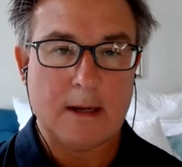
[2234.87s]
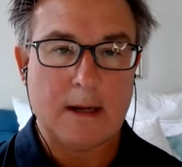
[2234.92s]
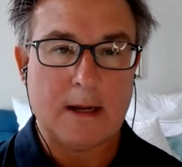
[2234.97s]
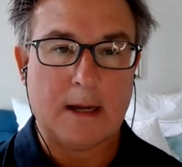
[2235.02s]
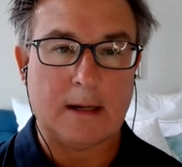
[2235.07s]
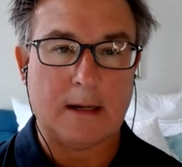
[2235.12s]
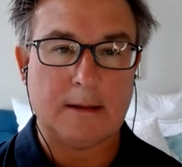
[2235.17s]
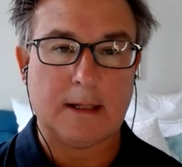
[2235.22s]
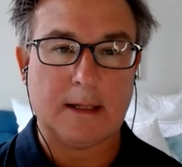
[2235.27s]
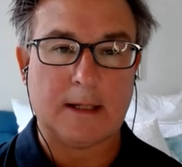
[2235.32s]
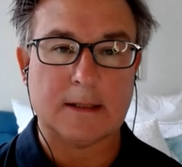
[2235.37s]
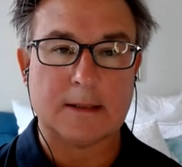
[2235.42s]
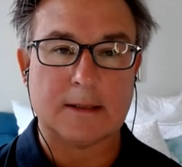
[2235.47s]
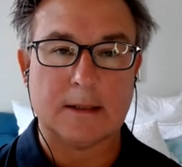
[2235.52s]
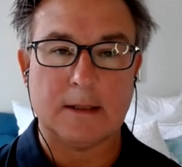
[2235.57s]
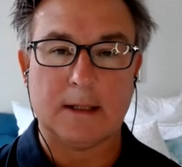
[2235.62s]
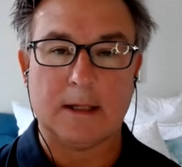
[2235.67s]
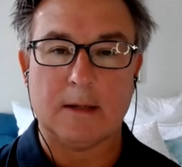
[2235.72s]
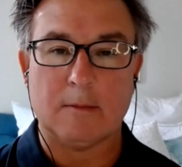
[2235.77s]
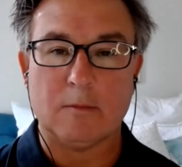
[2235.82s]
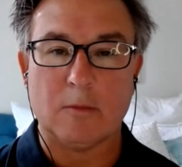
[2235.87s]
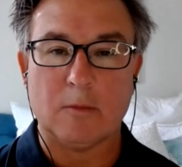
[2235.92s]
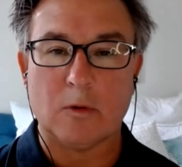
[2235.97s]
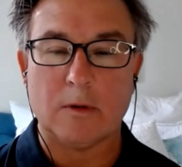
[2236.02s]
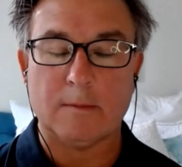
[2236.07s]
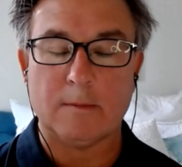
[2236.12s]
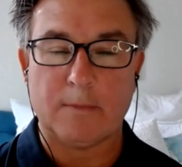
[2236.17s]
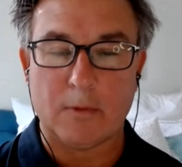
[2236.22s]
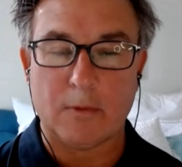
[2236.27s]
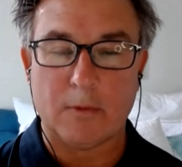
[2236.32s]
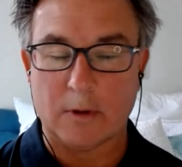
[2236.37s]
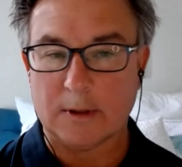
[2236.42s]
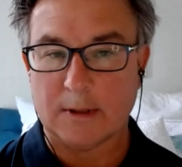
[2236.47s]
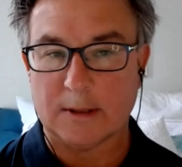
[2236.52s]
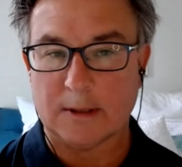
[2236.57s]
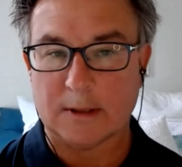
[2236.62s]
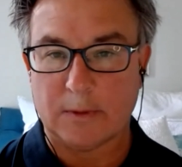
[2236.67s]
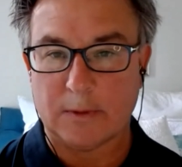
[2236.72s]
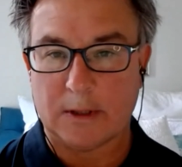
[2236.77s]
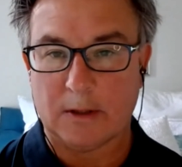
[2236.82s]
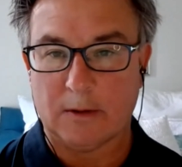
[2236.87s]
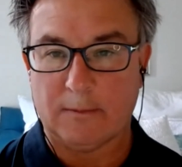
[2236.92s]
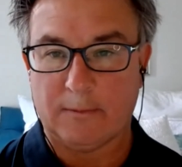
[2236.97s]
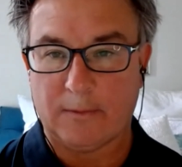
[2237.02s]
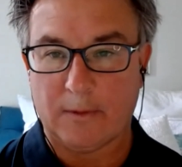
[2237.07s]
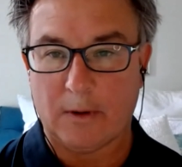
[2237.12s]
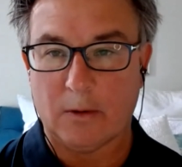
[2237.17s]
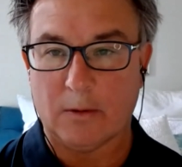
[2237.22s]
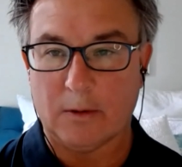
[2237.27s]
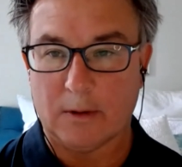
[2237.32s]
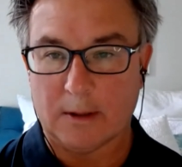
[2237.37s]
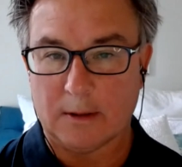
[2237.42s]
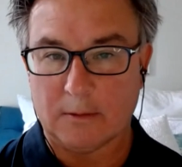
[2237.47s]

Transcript: And I think it's going to get more important as we go forward.